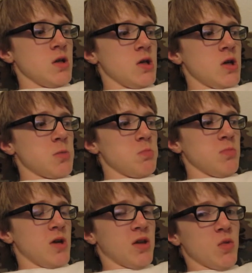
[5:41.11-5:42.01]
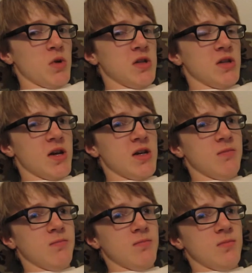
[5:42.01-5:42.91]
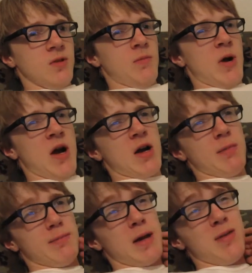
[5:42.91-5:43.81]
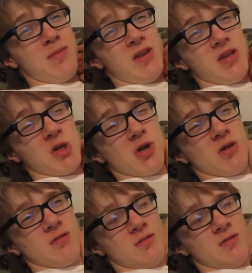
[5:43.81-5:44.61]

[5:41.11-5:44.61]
yeah, got the win tonight. Ibaka might be injured.